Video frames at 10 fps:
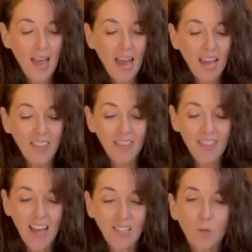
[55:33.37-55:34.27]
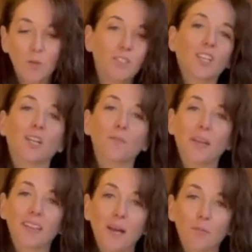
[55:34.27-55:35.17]
And that's what's gonna
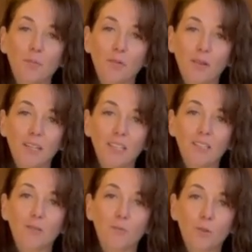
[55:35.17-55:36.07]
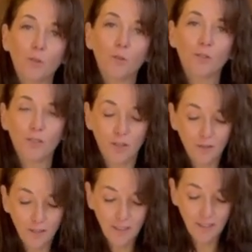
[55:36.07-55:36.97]
make that pretty smooth
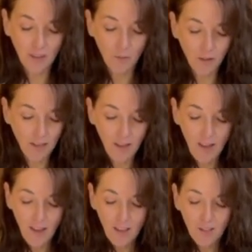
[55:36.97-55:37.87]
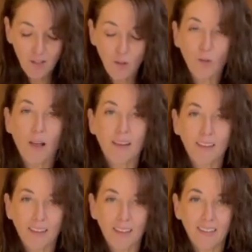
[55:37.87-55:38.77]
surface that we so
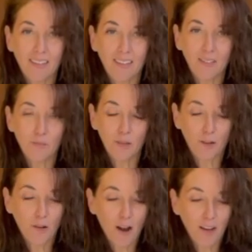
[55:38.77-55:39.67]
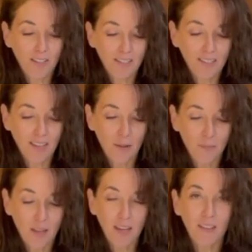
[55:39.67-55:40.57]
like in these macarons
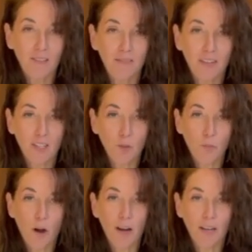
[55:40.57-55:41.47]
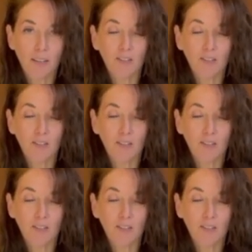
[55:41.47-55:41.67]
um, in the finished product.